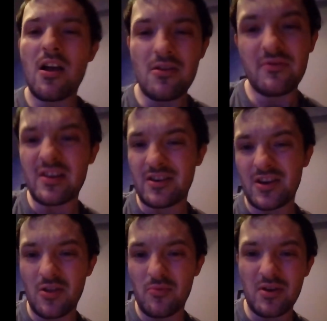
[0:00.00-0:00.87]
I'll read
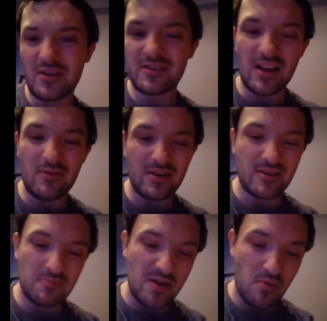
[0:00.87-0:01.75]
another one because that one
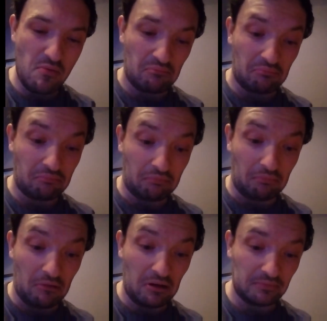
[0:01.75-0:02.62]
is a bit.
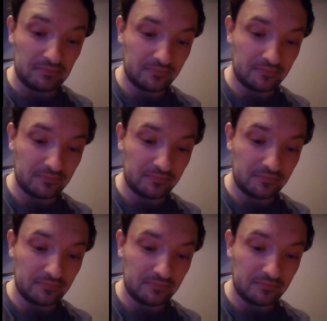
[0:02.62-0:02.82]
What?